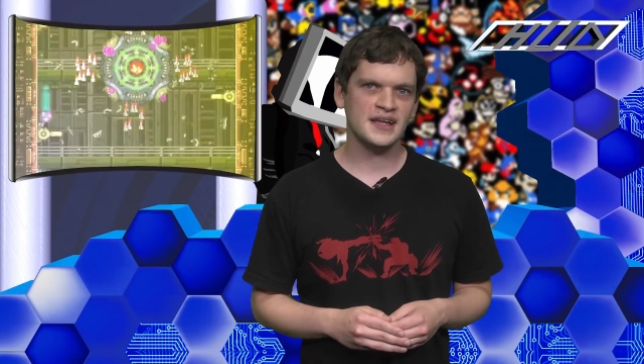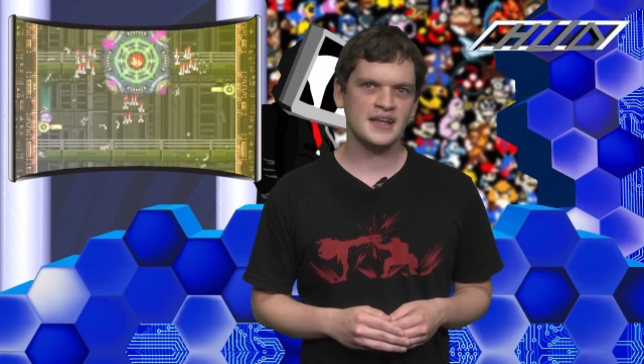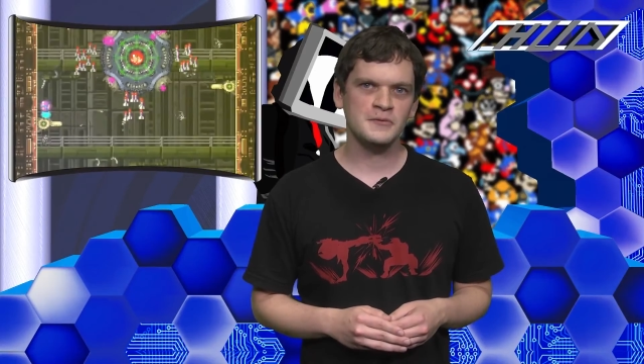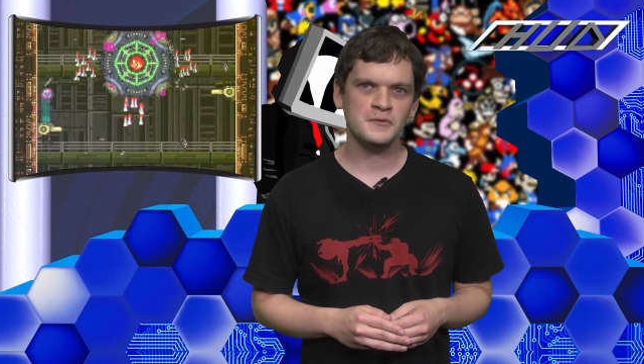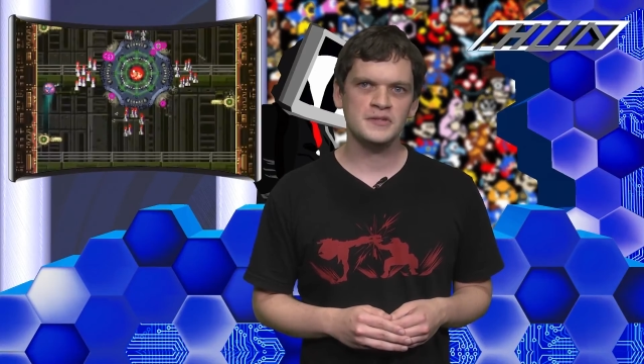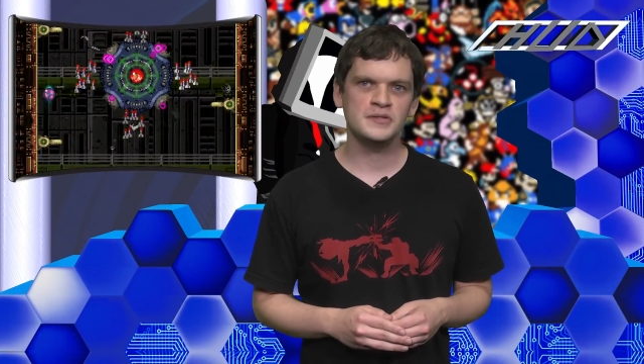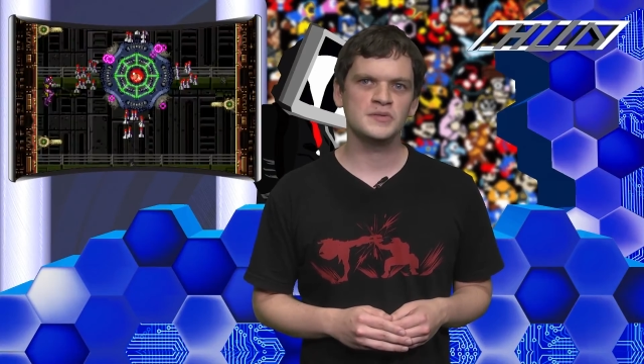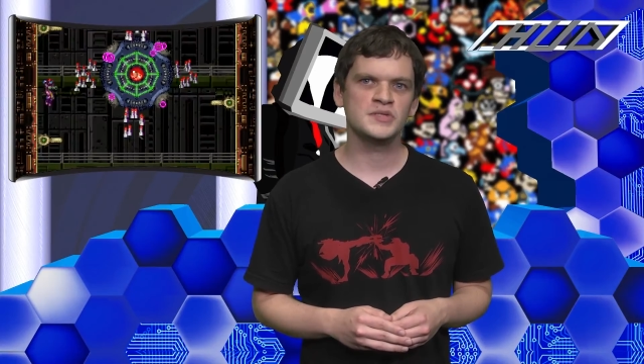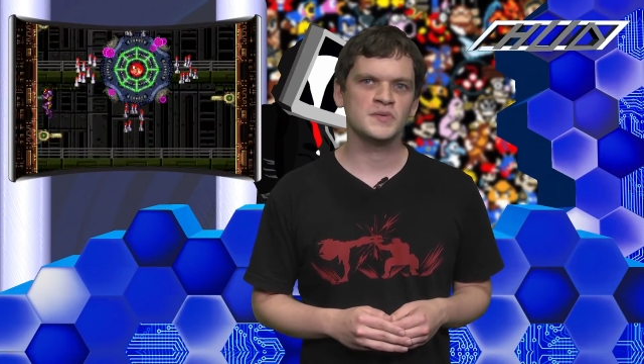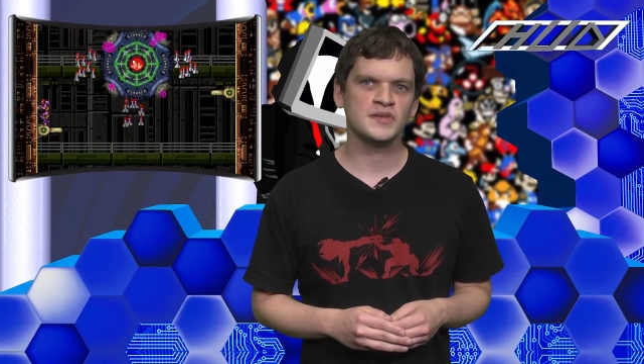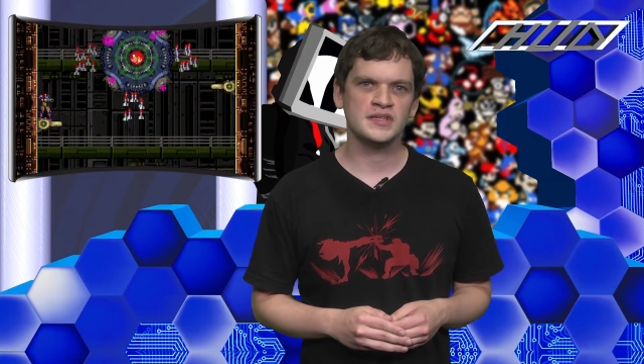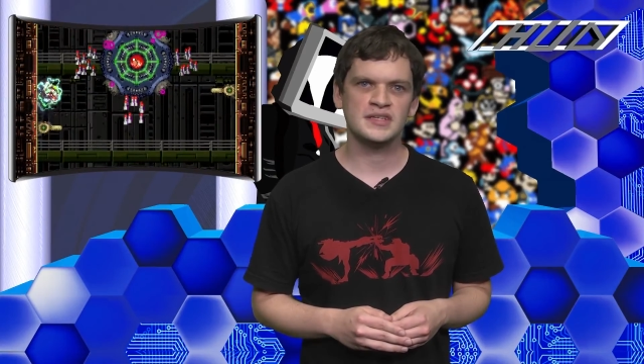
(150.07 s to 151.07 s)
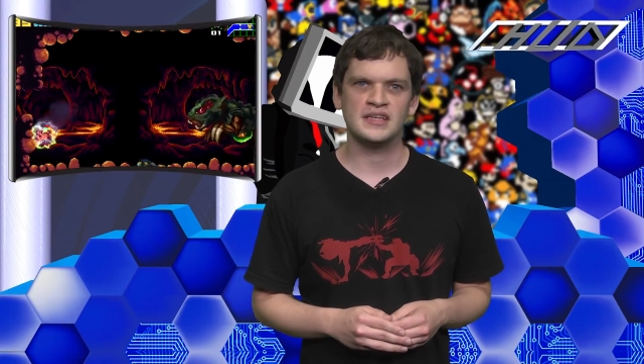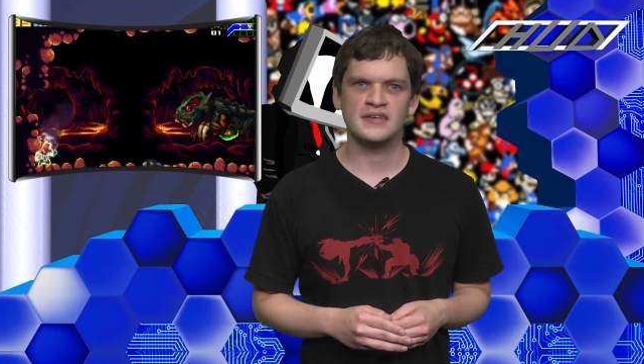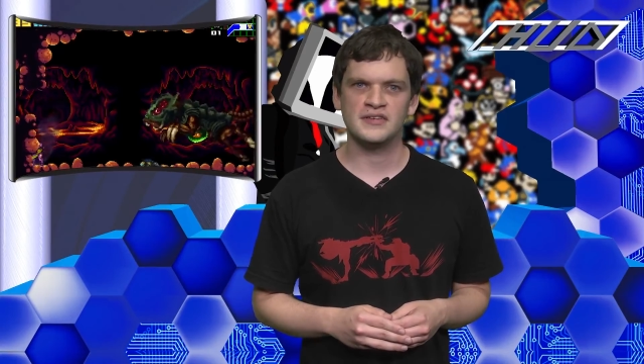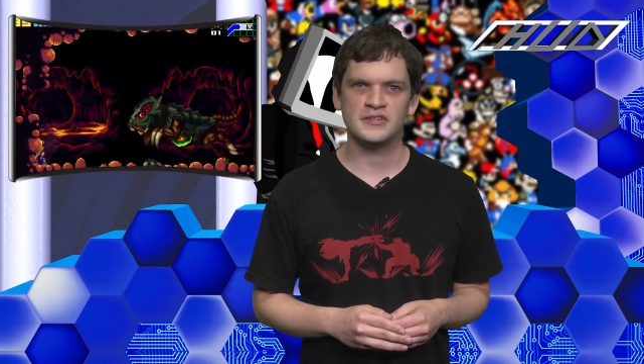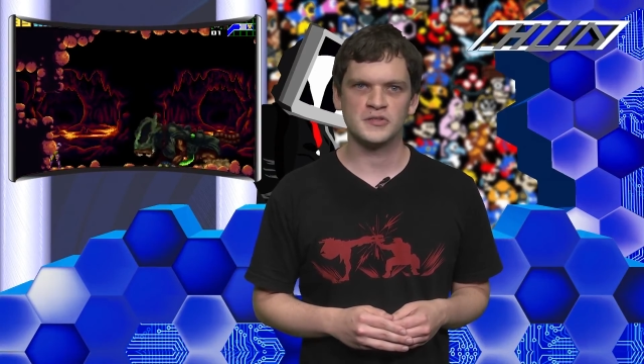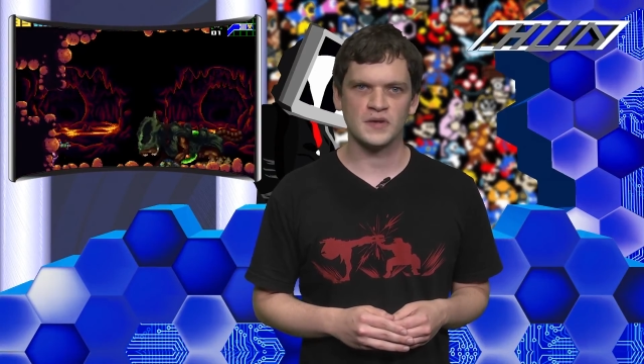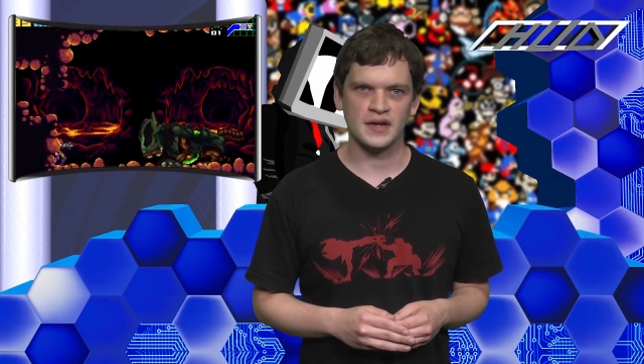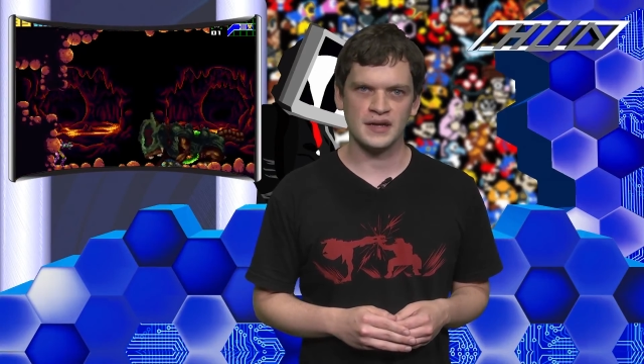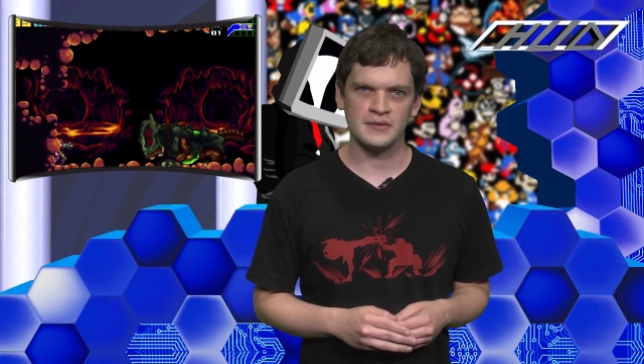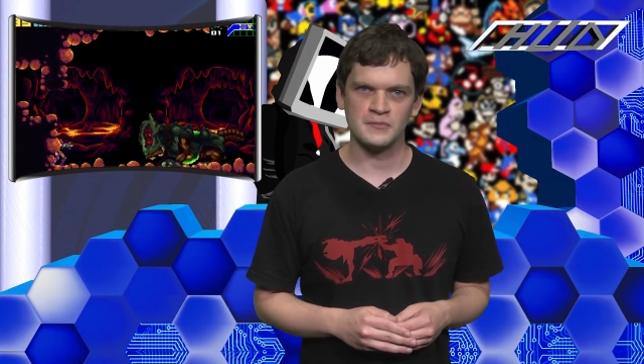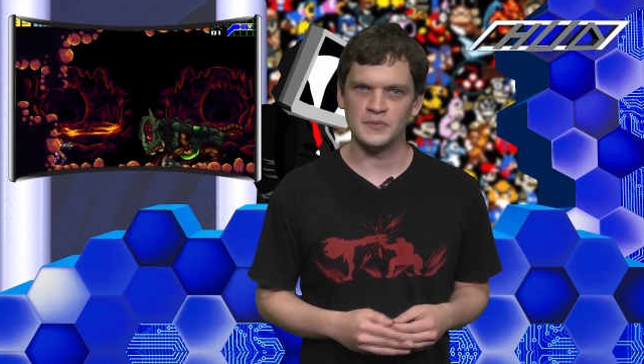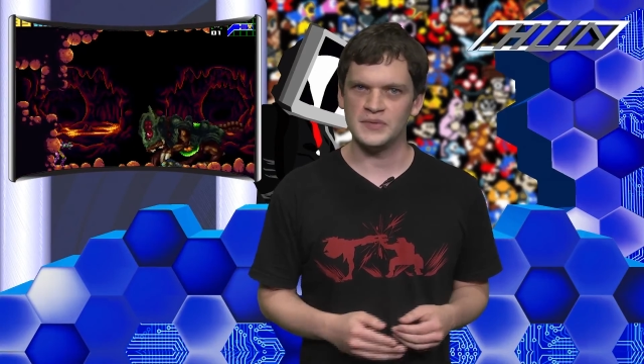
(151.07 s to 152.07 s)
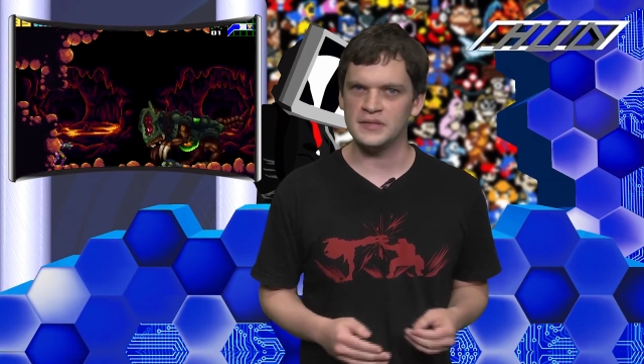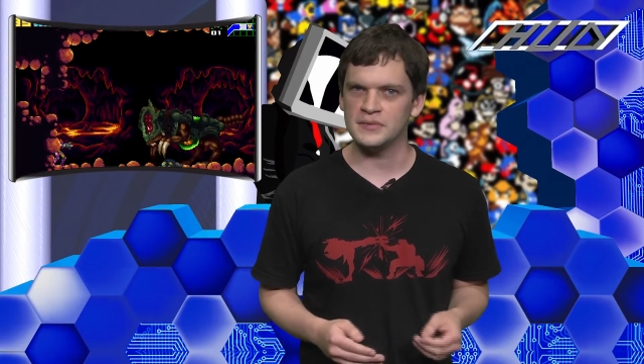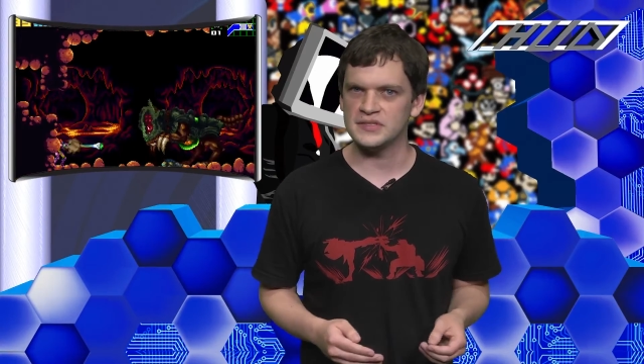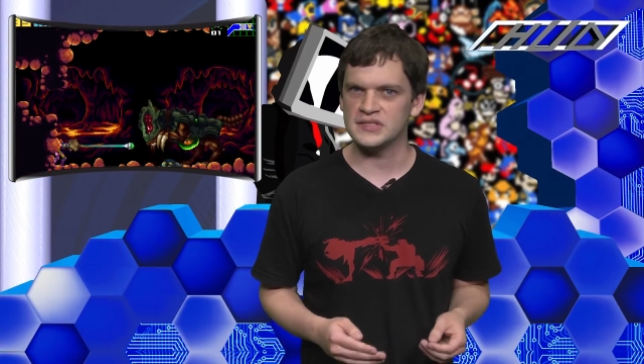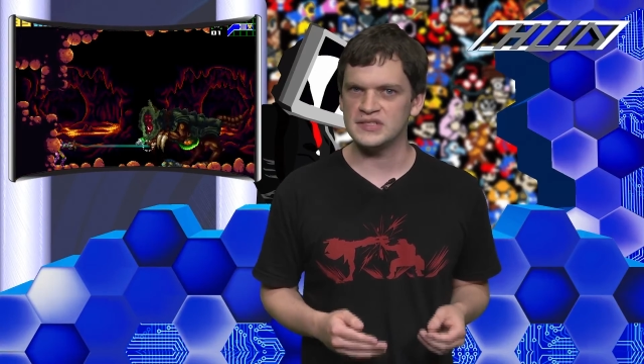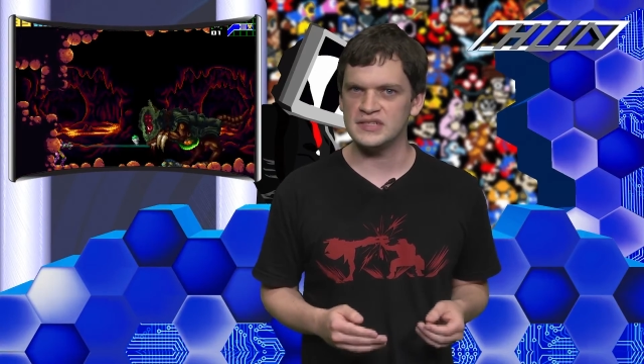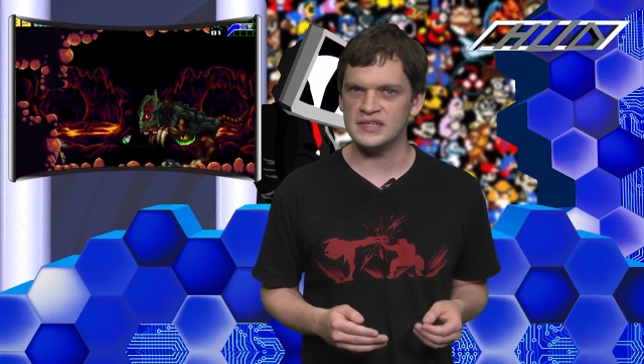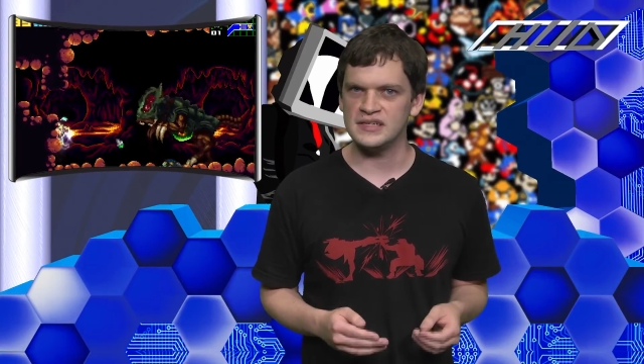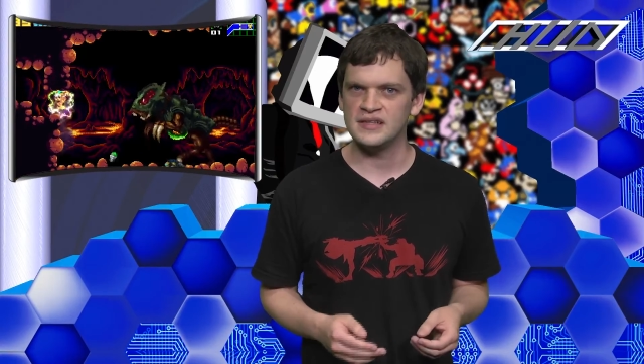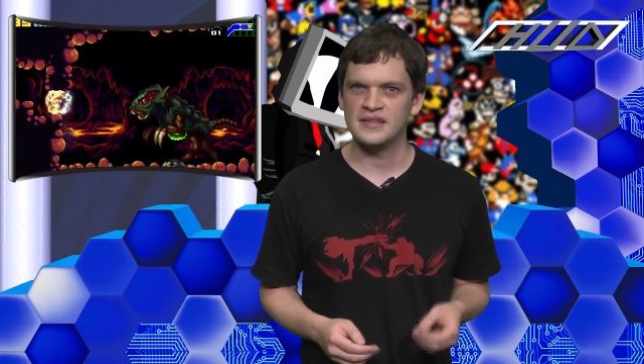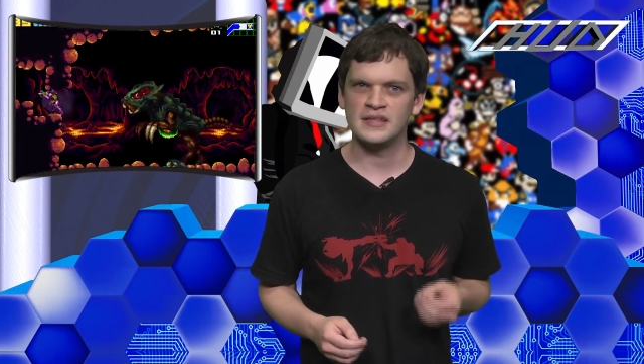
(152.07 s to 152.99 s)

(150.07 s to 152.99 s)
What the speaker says: anyone who is willing to give it a try will be able to see